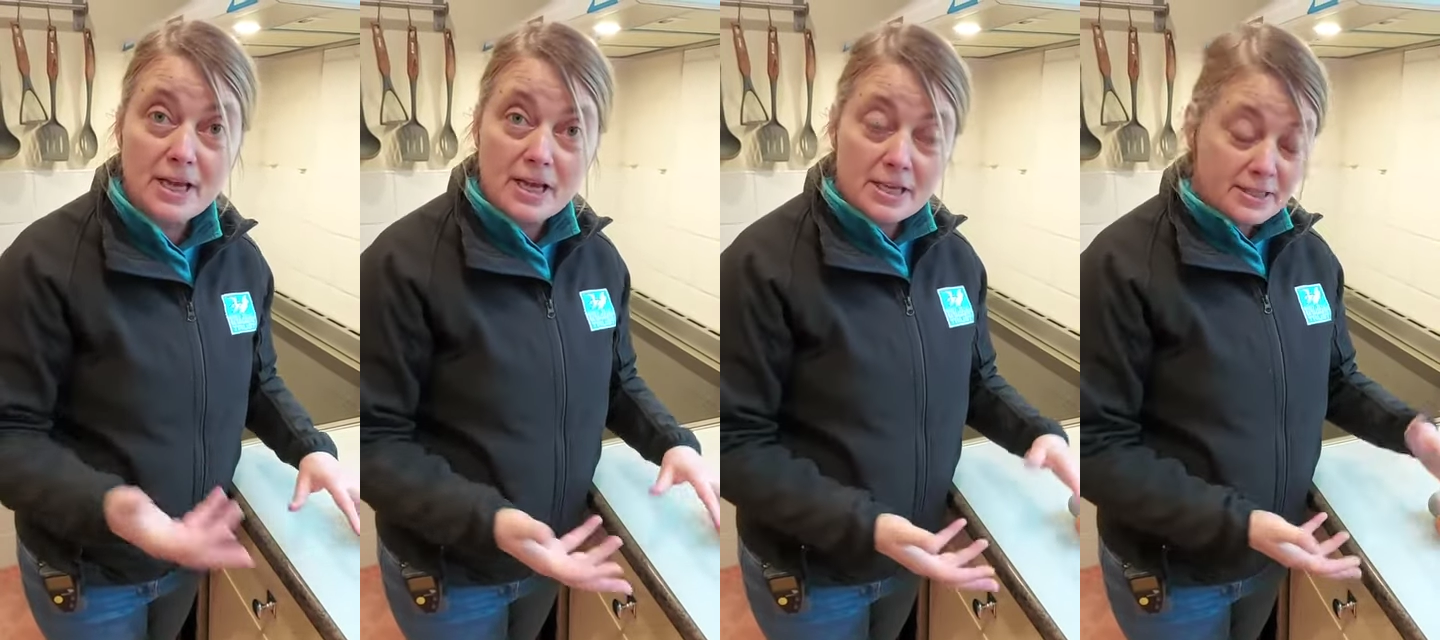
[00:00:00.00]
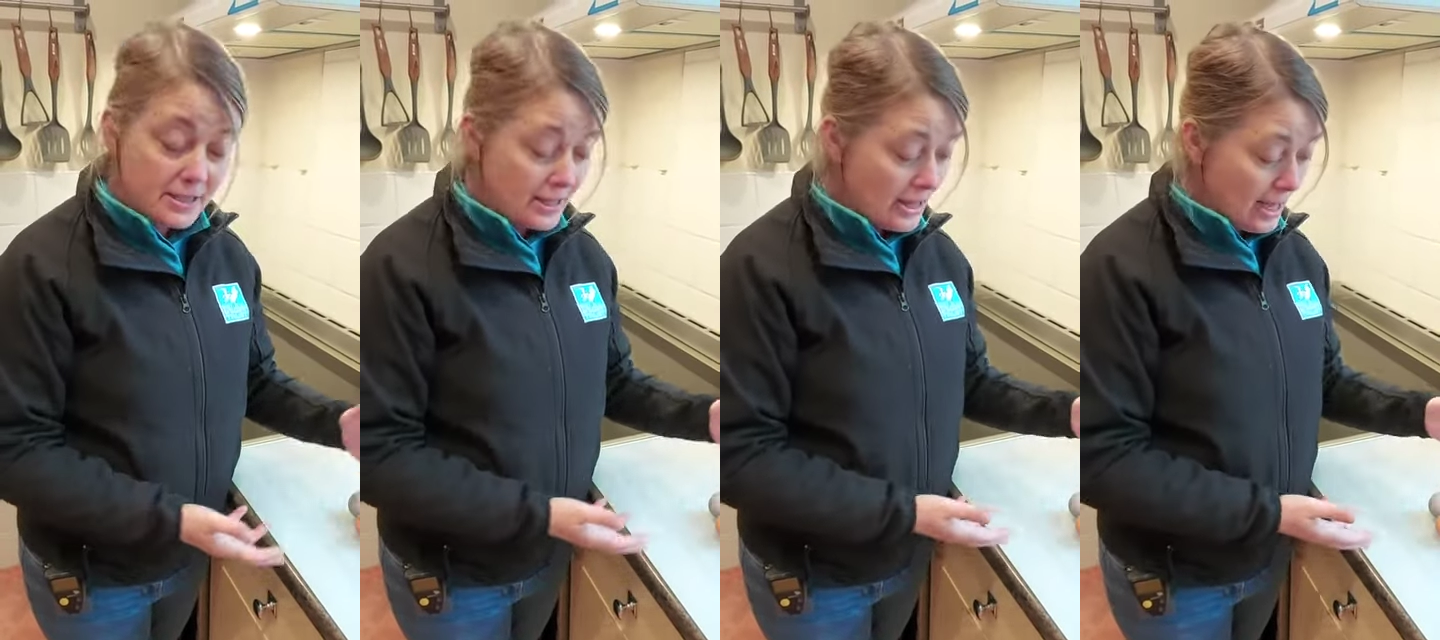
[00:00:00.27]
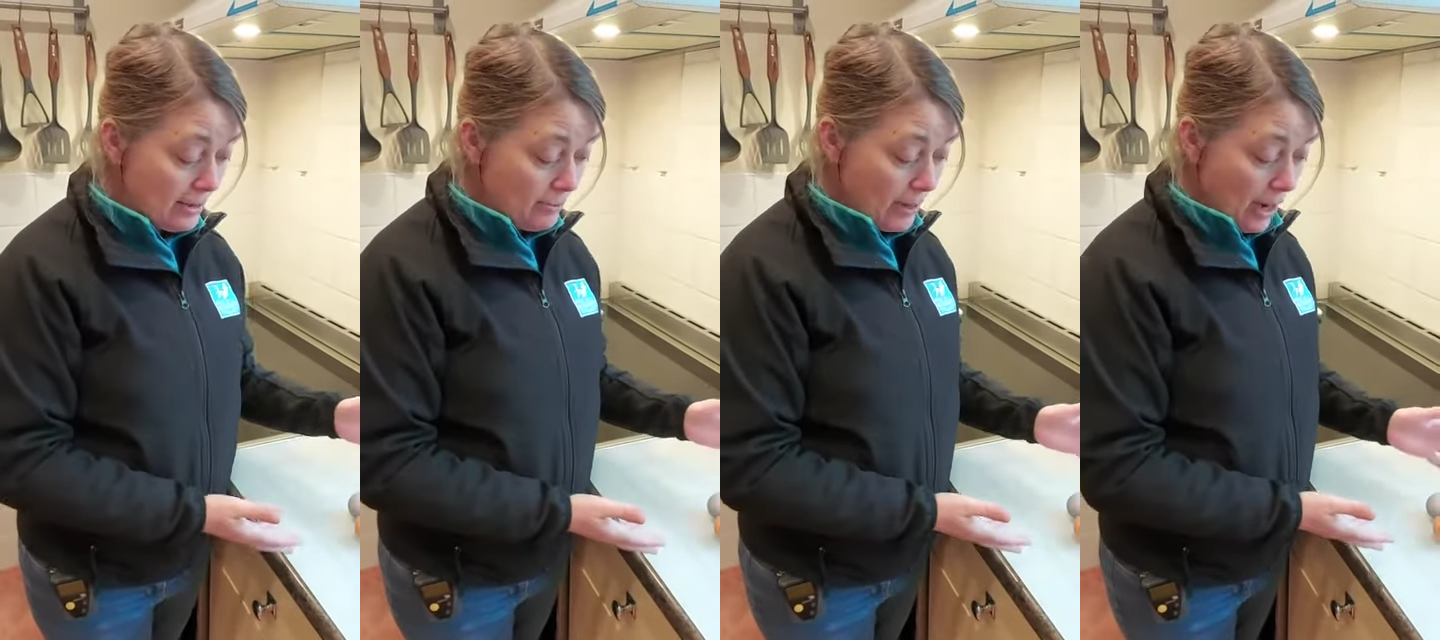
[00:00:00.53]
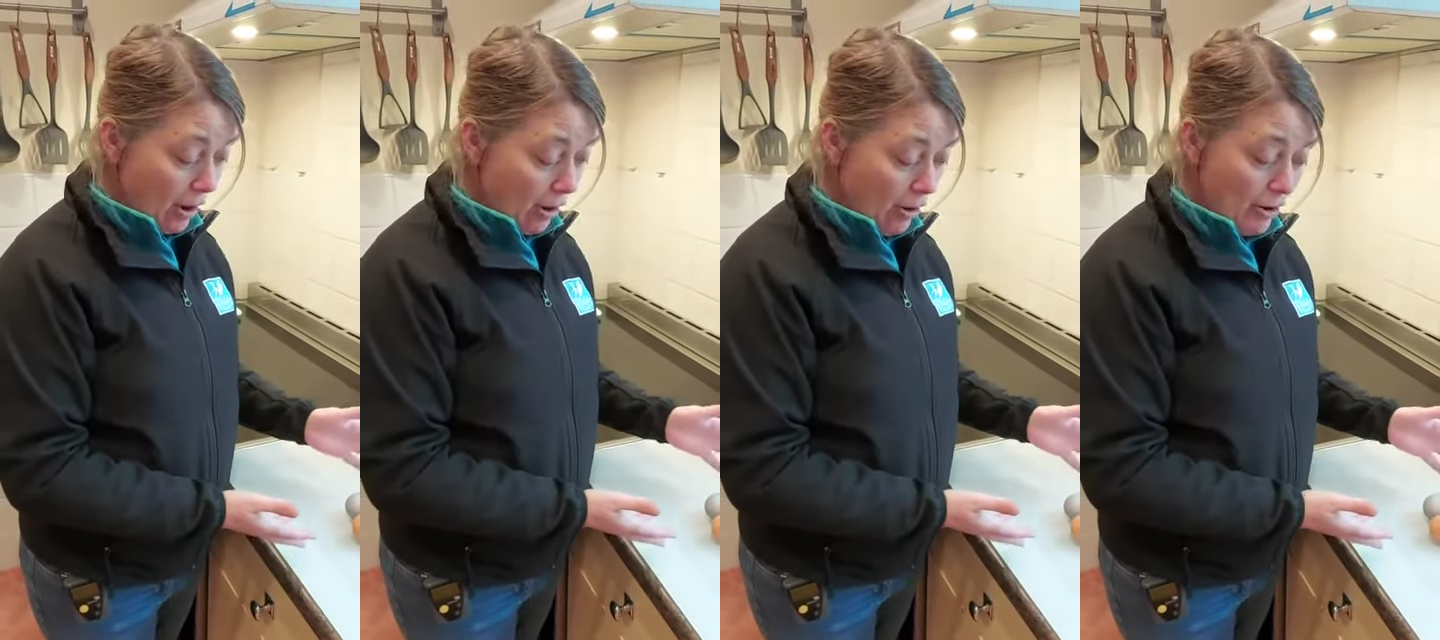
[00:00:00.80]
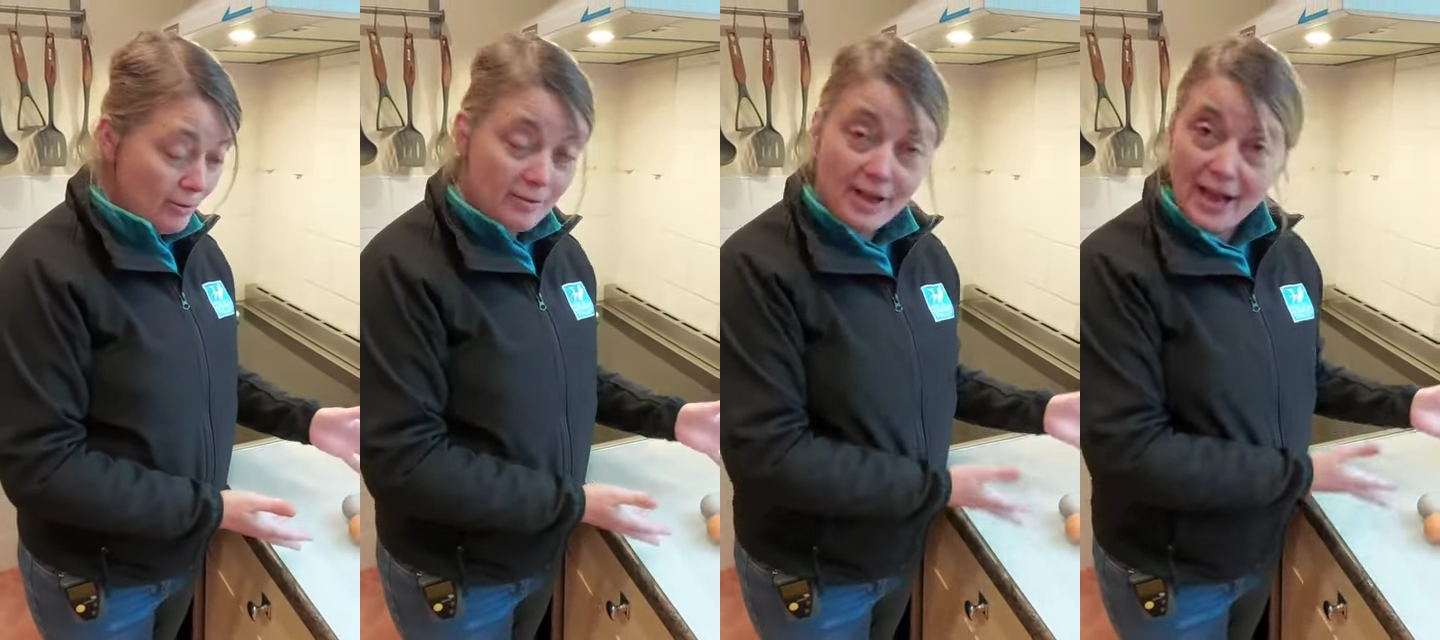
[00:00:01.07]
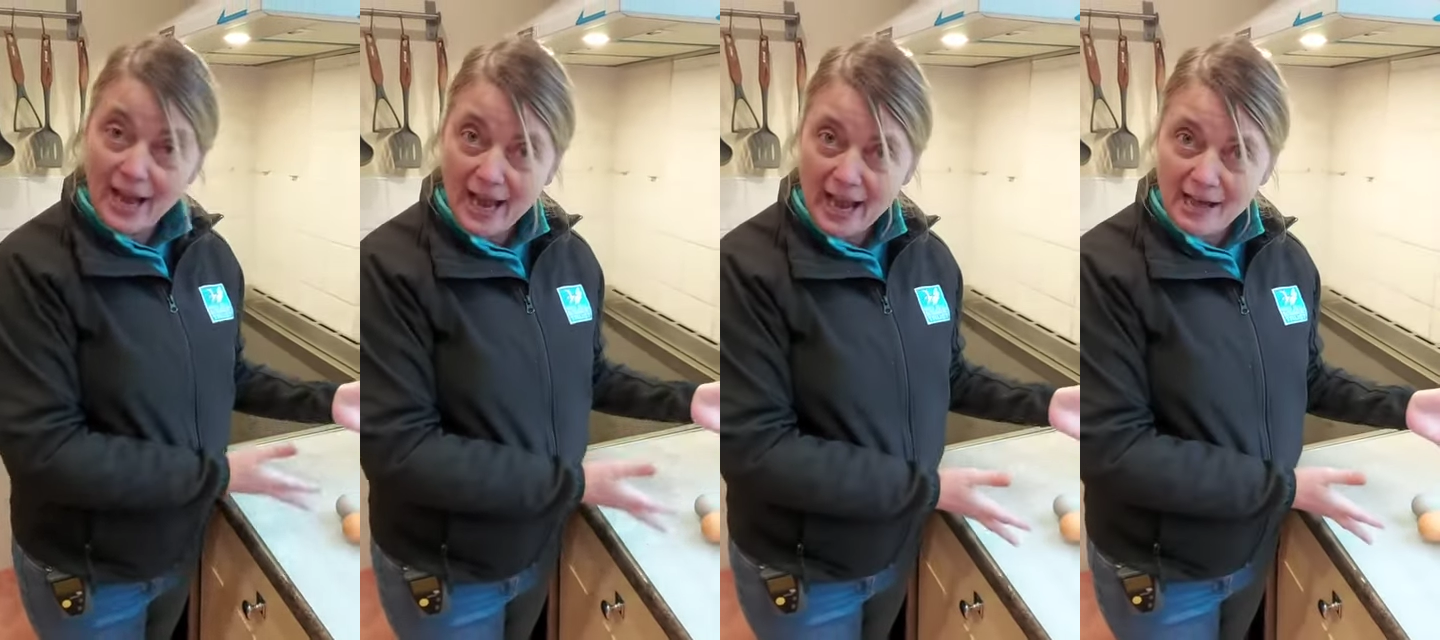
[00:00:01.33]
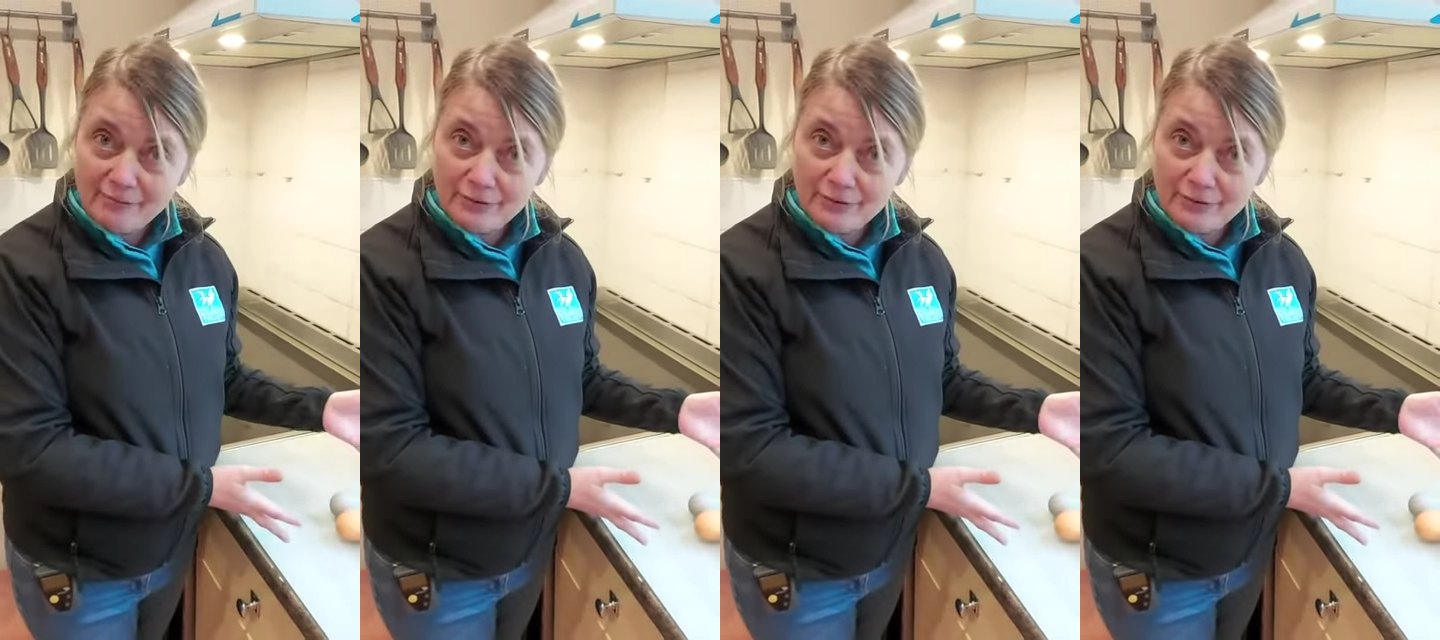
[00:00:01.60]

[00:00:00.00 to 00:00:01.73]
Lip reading: So there we are. Have